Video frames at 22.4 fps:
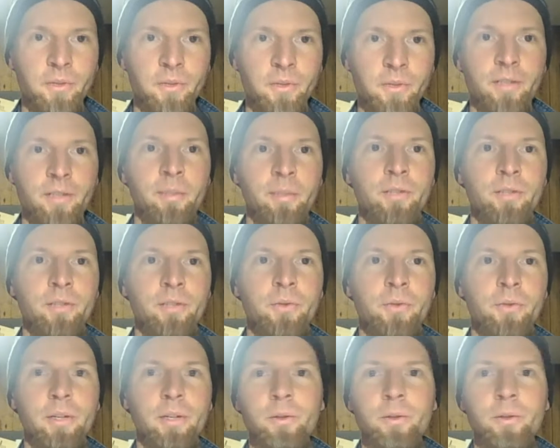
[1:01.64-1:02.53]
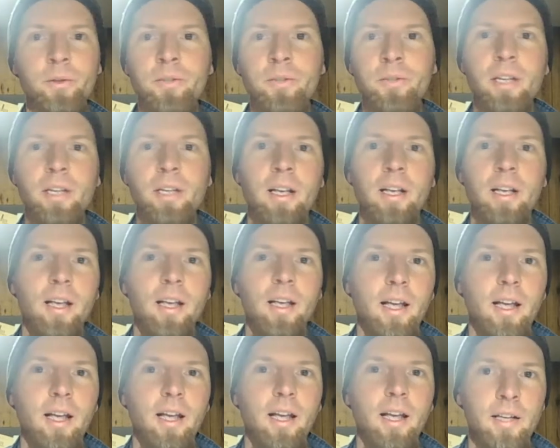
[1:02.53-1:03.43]
administrators,
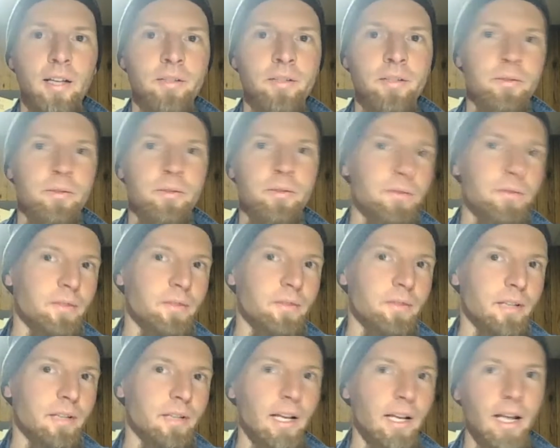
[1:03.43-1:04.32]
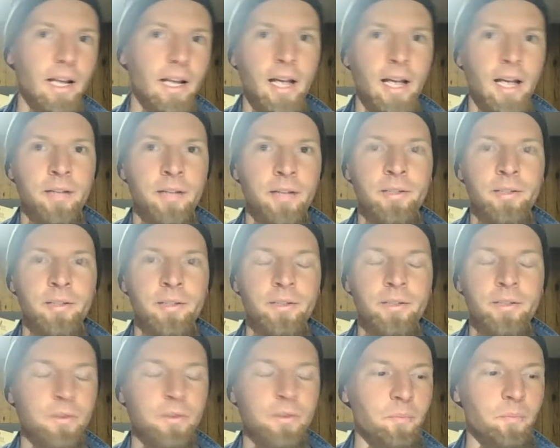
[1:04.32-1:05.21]
and
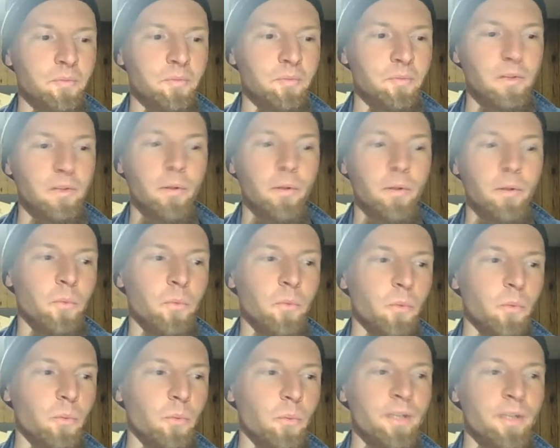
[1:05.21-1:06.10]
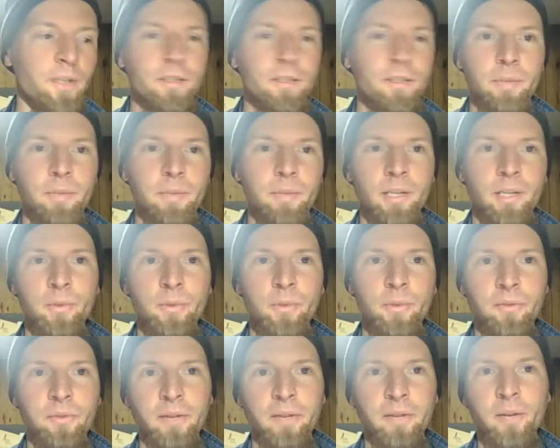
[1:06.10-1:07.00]
need to, we need to be able
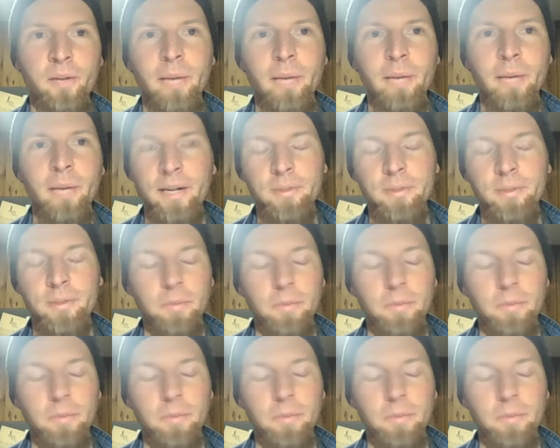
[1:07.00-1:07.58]
to fire back.